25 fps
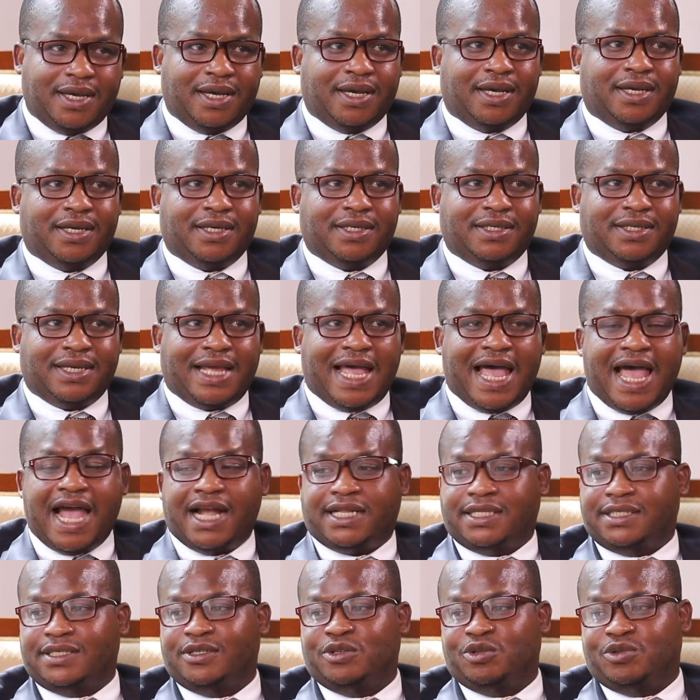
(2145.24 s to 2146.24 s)
And
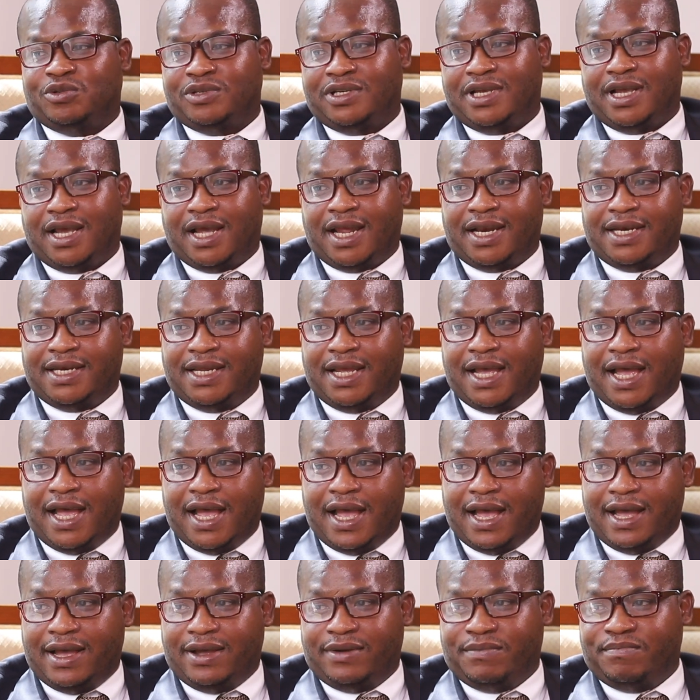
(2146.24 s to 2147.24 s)
acting, so you are
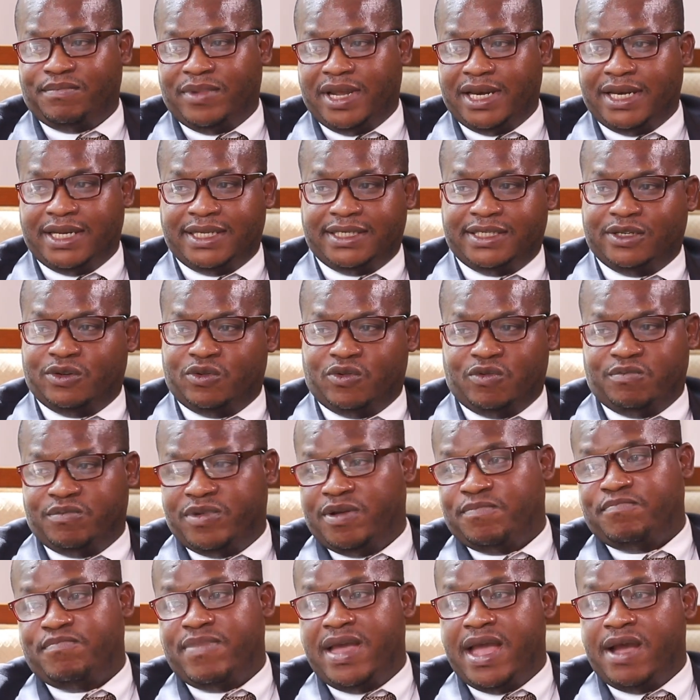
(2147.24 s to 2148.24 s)
there managing home.